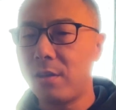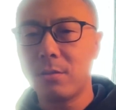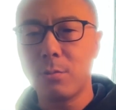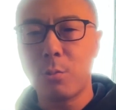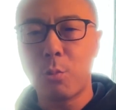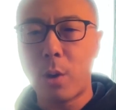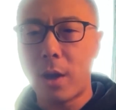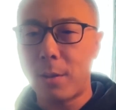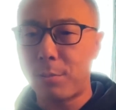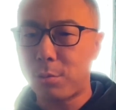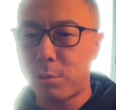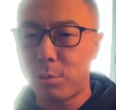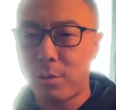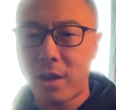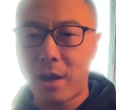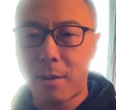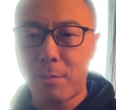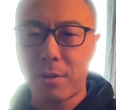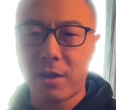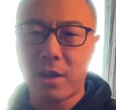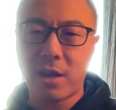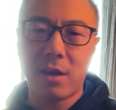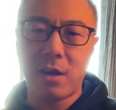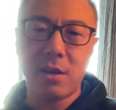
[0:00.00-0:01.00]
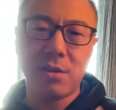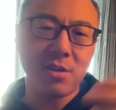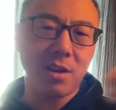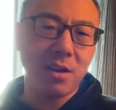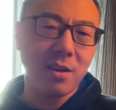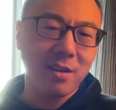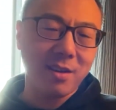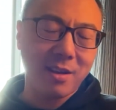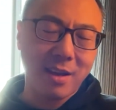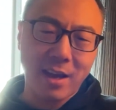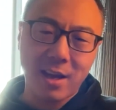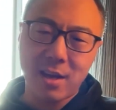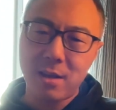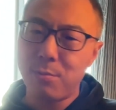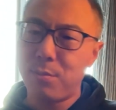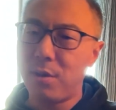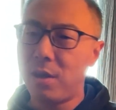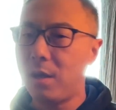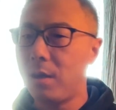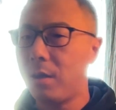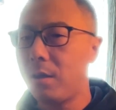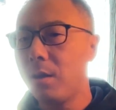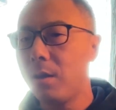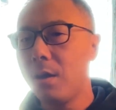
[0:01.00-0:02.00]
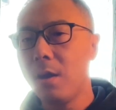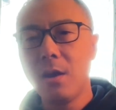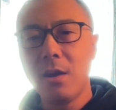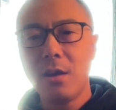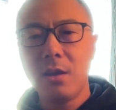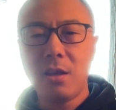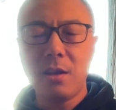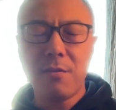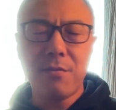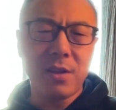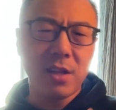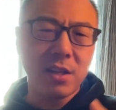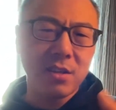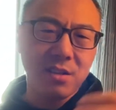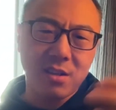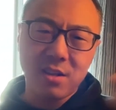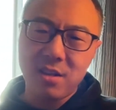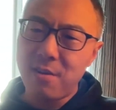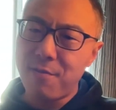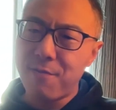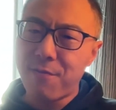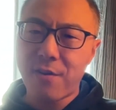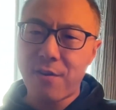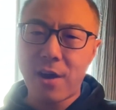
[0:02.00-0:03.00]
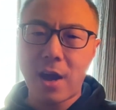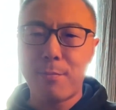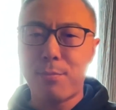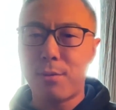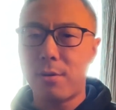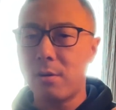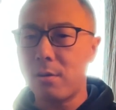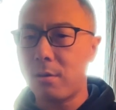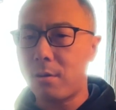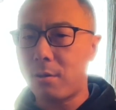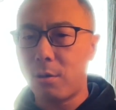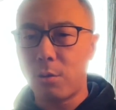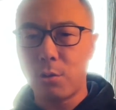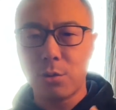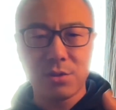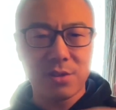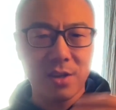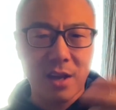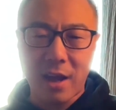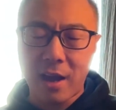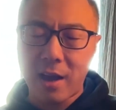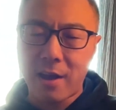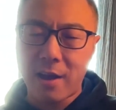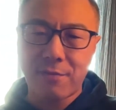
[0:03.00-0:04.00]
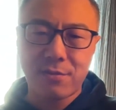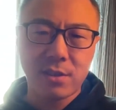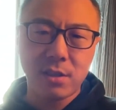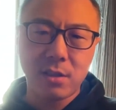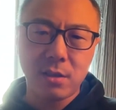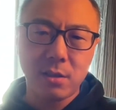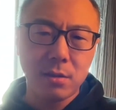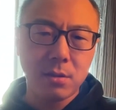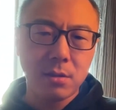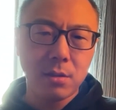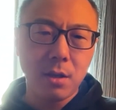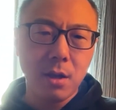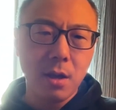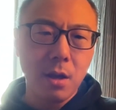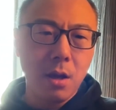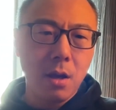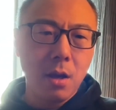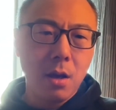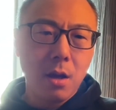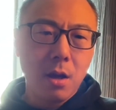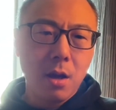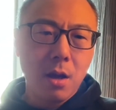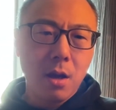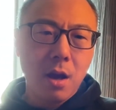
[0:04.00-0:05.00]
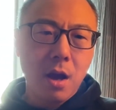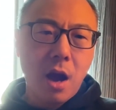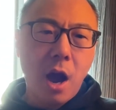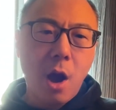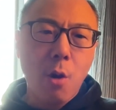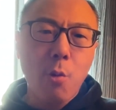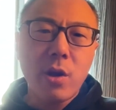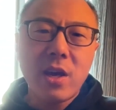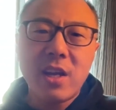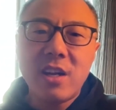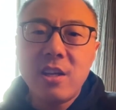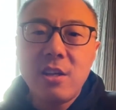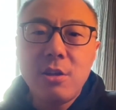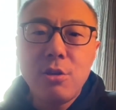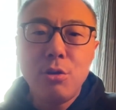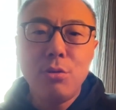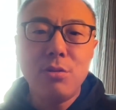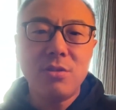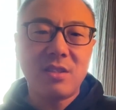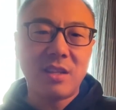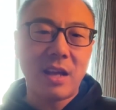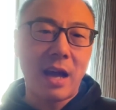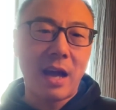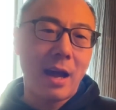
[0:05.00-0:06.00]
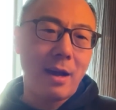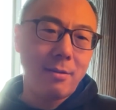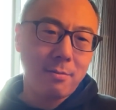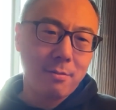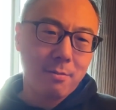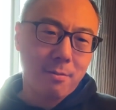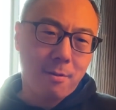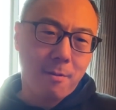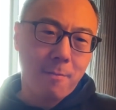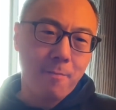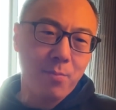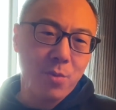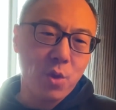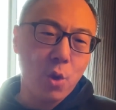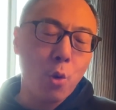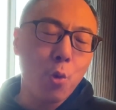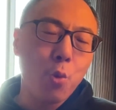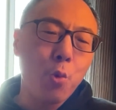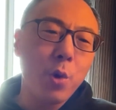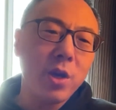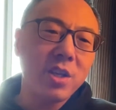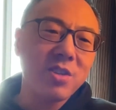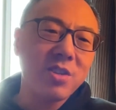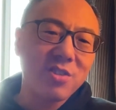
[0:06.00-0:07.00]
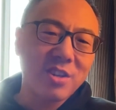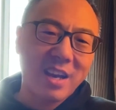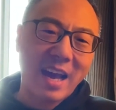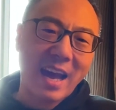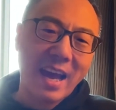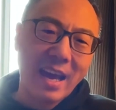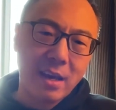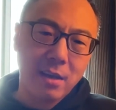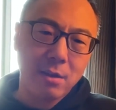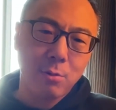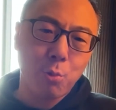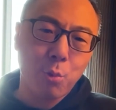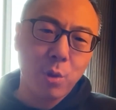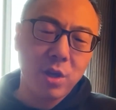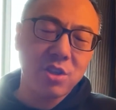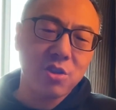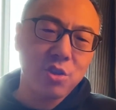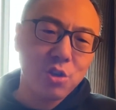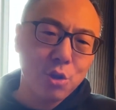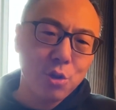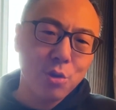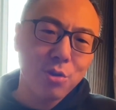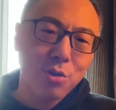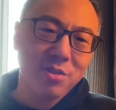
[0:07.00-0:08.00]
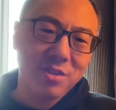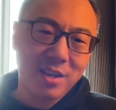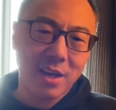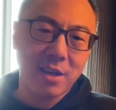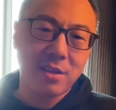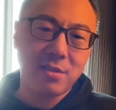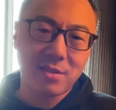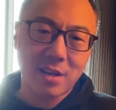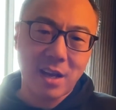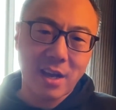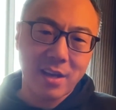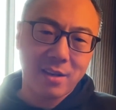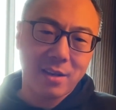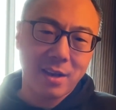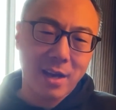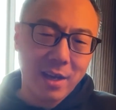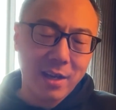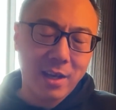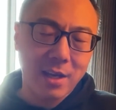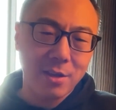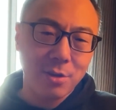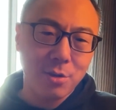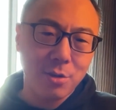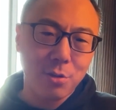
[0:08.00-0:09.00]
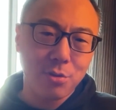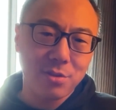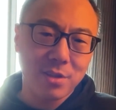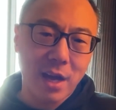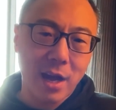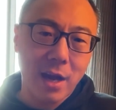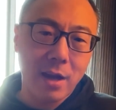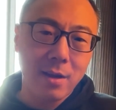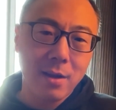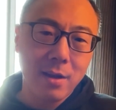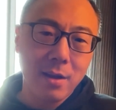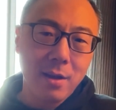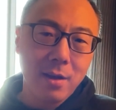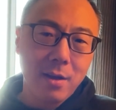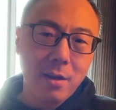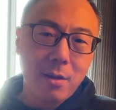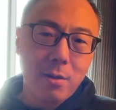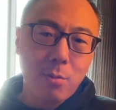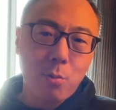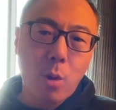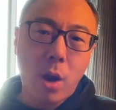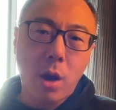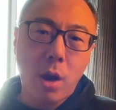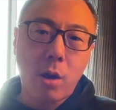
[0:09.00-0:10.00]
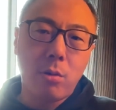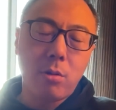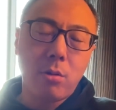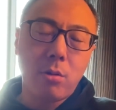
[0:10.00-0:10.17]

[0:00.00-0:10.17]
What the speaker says: a Web3 application, gaming, even the DeFi protocols, NFTs, how are we going to use that? Or which use case I can use that? Well,